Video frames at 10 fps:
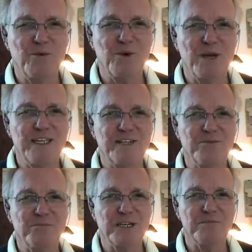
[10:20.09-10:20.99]
awaken or
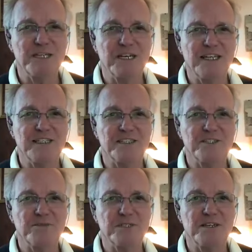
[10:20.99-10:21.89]
become enlightened as
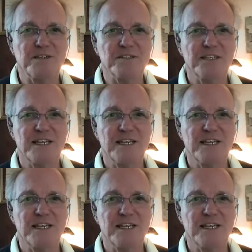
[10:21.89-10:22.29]
a result.